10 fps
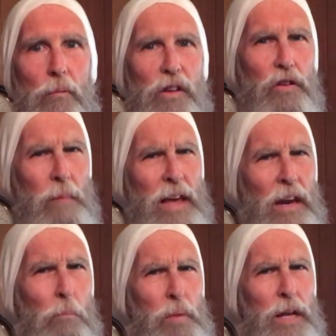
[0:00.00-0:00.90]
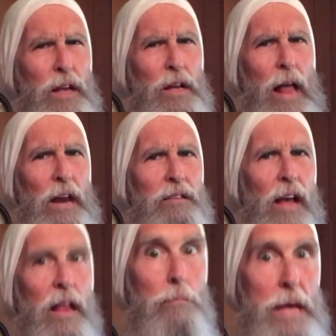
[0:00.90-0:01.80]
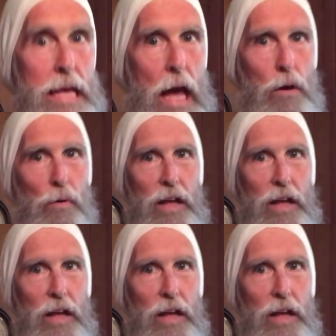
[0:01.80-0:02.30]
but you're making a big deal out of telling me I don't